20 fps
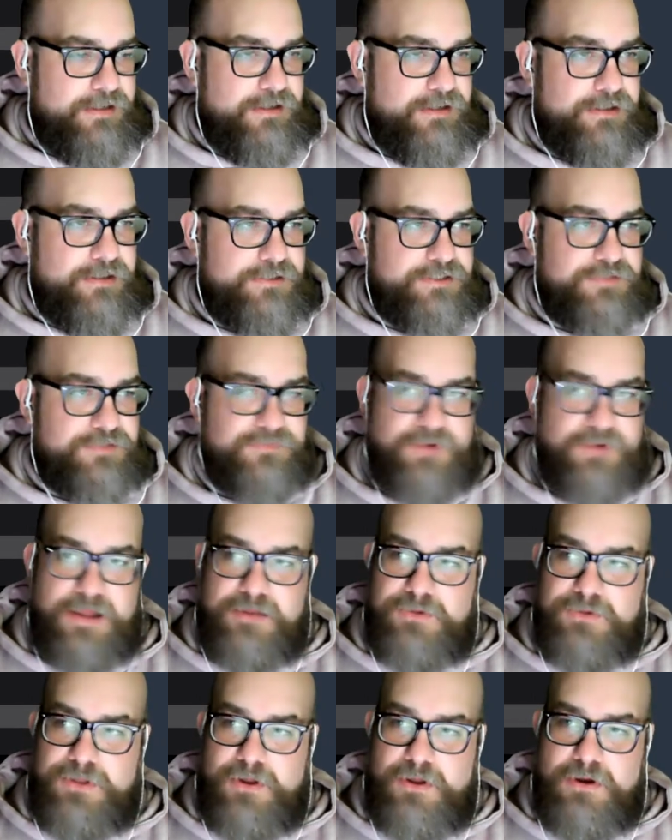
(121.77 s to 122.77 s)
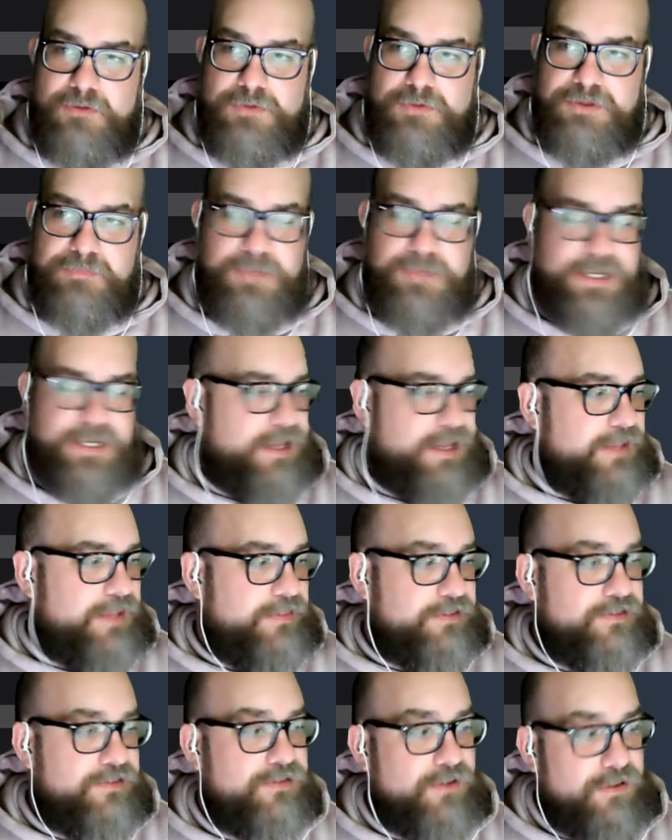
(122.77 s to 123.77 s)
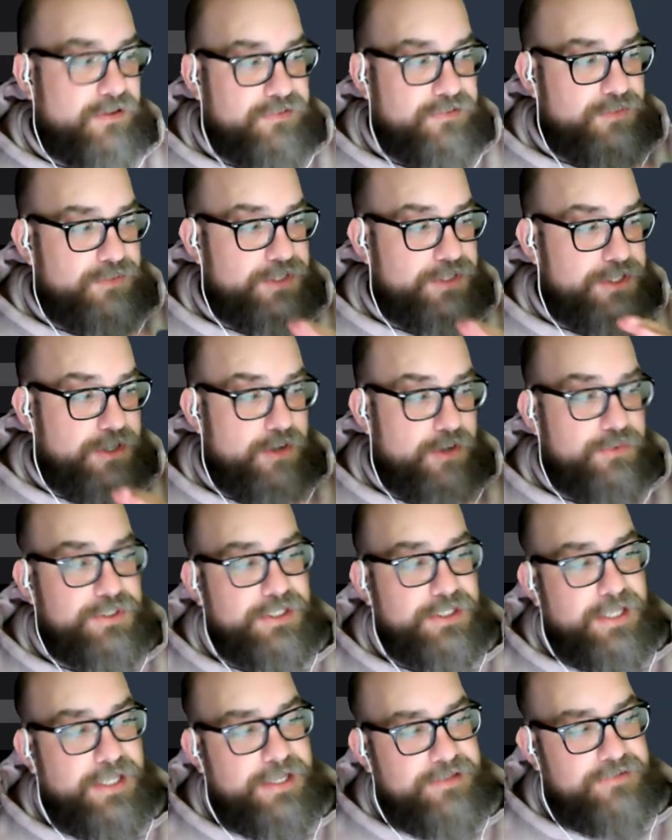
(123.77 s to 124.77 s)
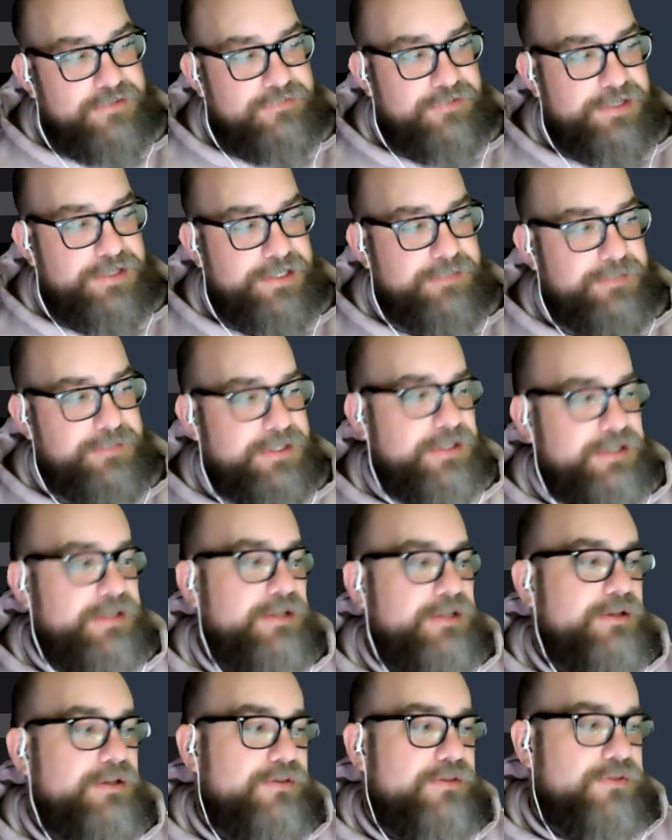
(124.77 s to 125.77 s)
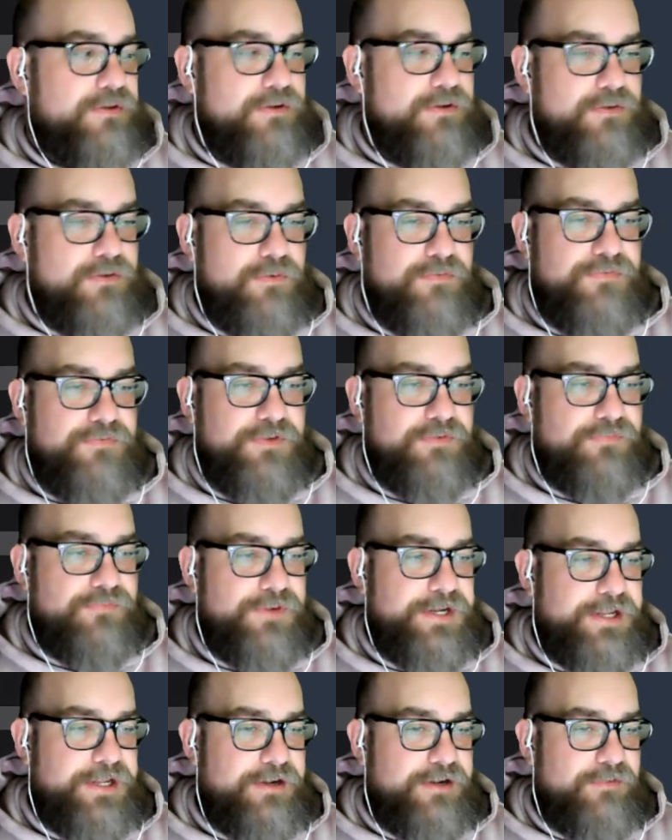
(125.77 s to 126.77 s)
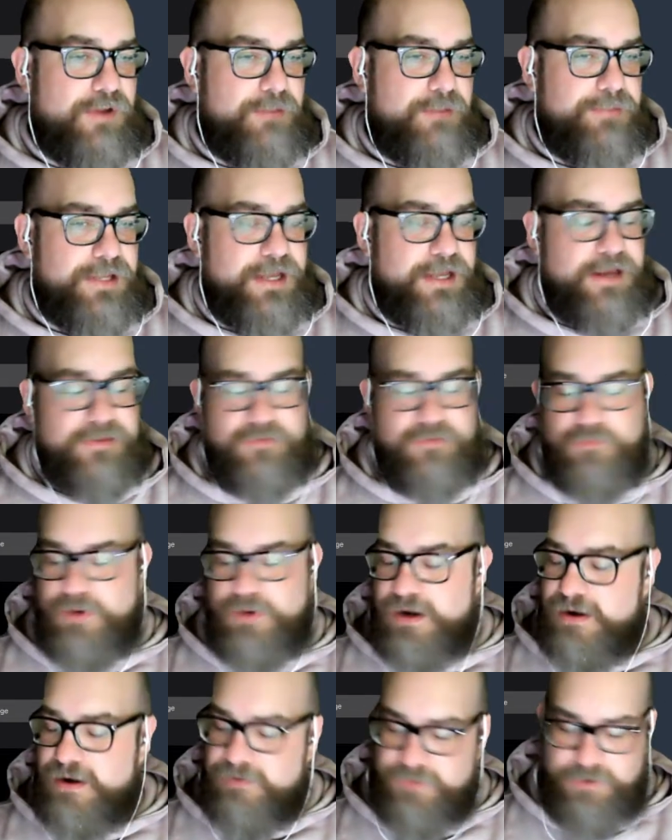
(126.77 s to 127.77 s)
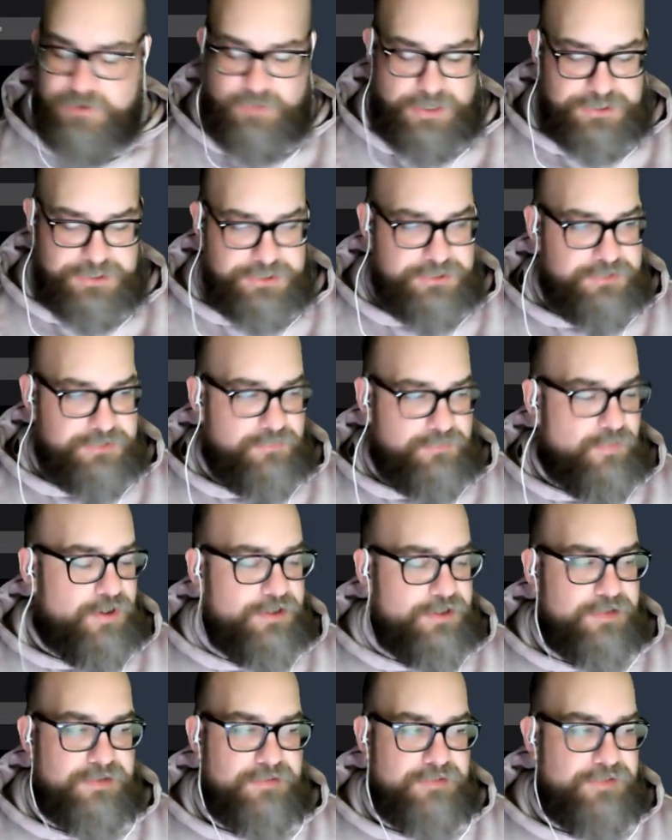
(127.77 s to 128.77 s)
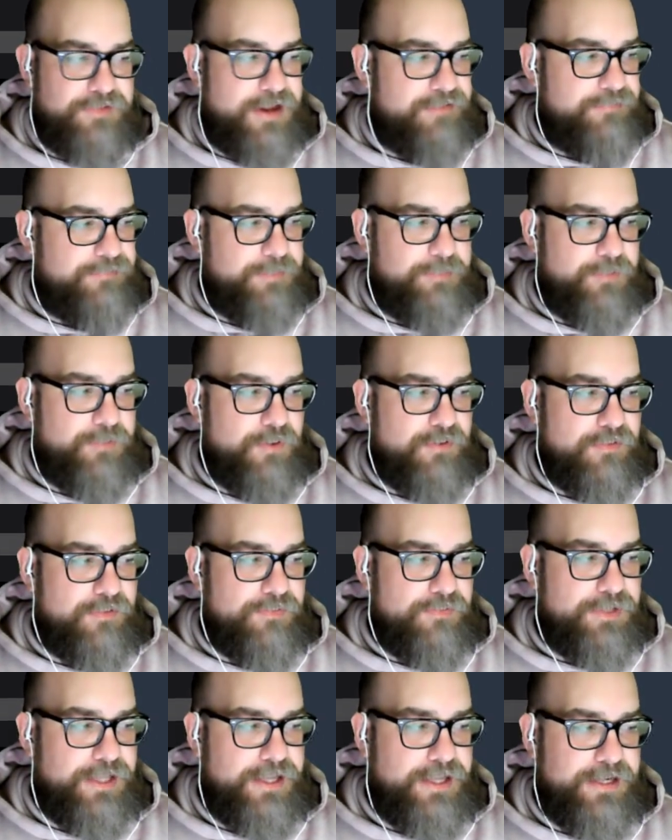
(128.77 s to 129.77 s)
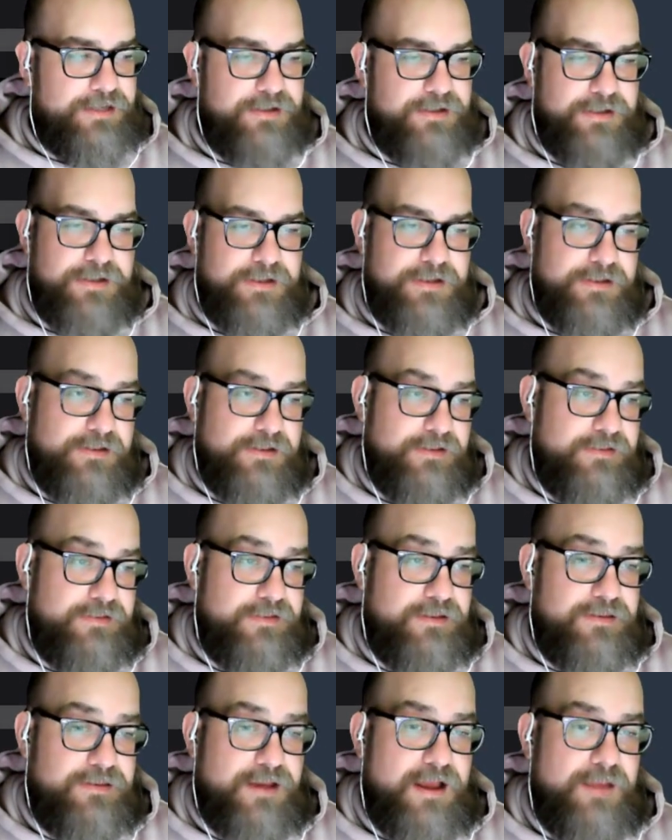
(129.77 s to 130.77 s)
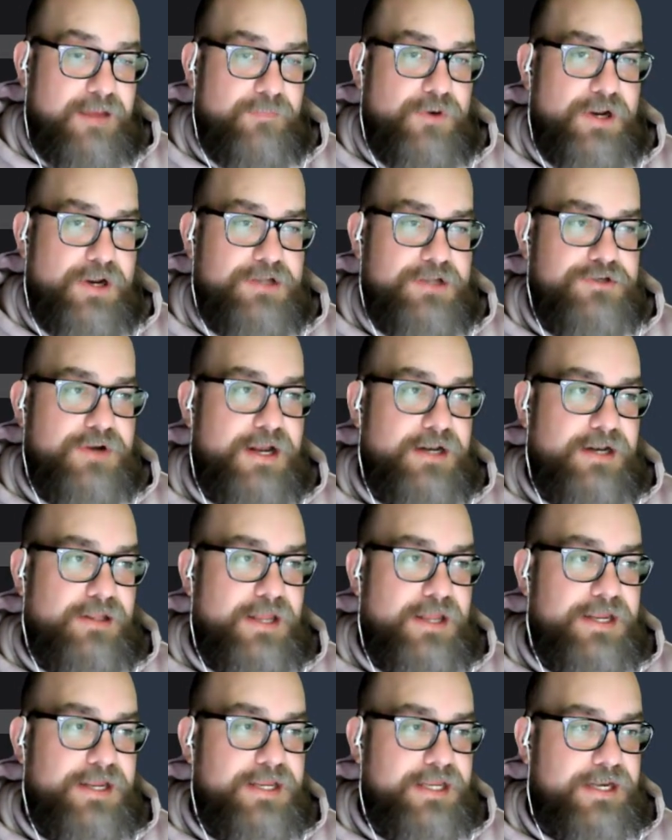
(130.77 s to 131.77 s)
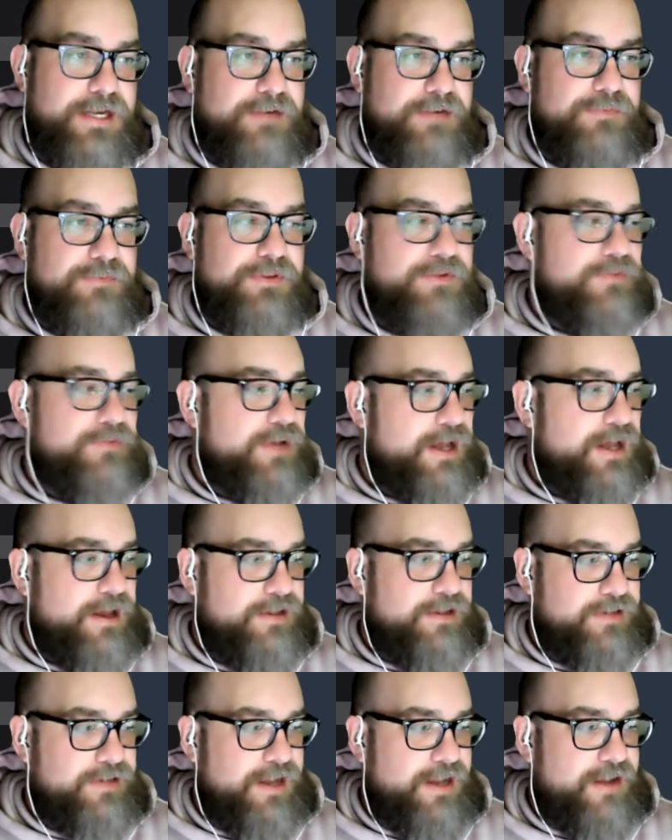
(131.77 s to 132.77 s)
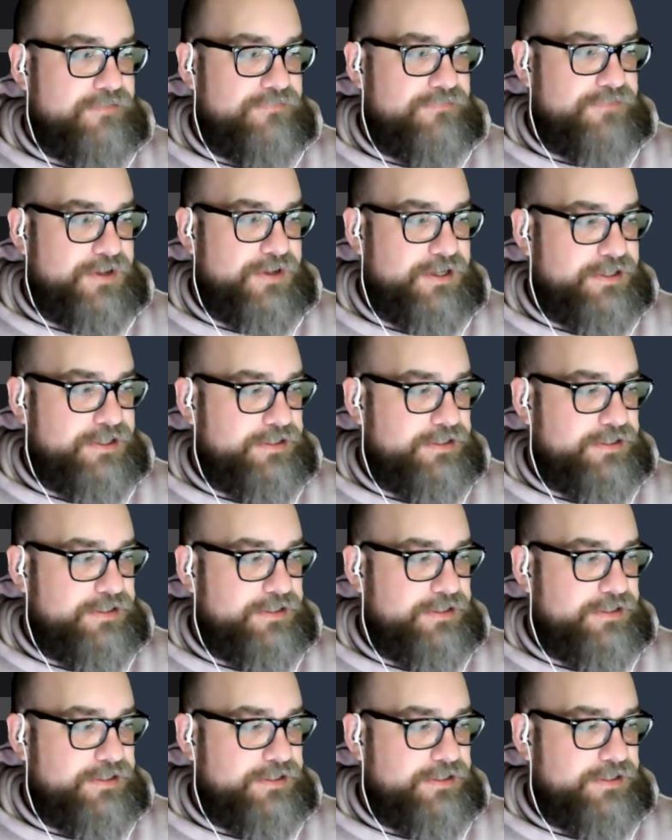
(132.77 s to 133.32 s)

just follow along with me. And this is also a no delay stream. So feel free to interrupt me, ask whatever questions you want. Doesn't even have to be poker related. This is the time when I try to connect with you guys and have fun